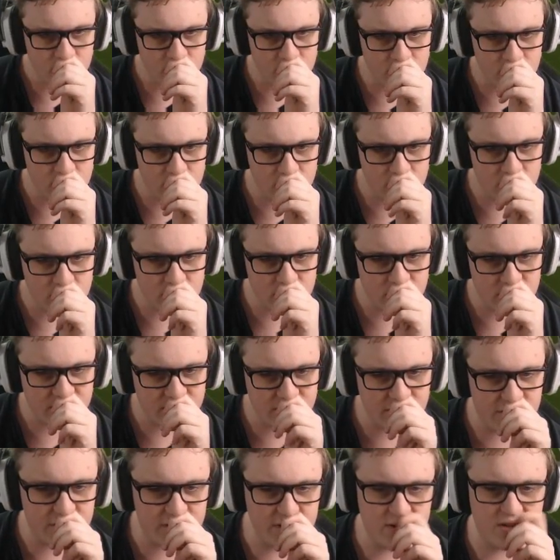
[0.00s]
We've
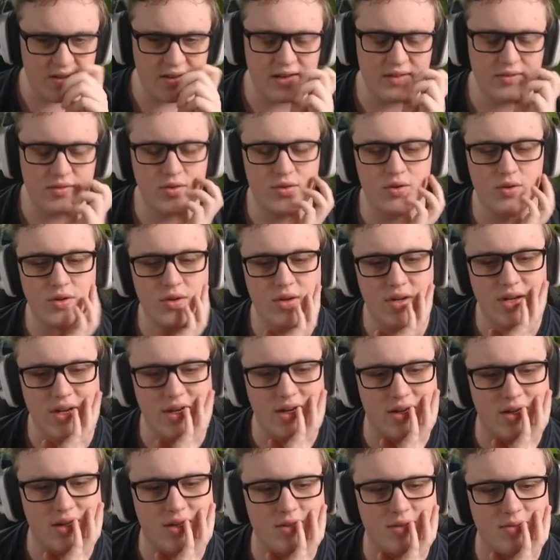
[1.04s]
already got a level 2
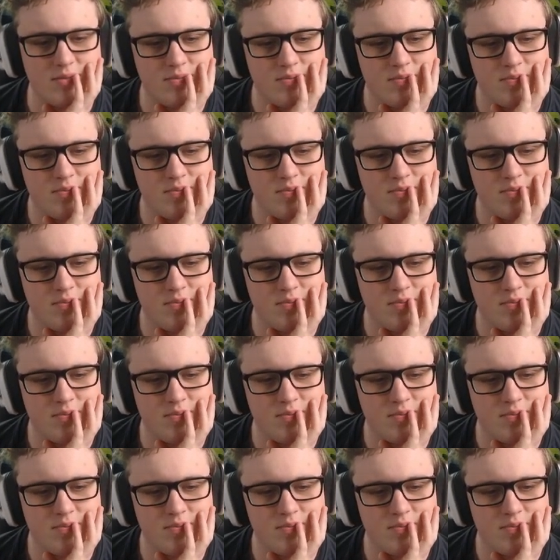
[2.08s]
Garen.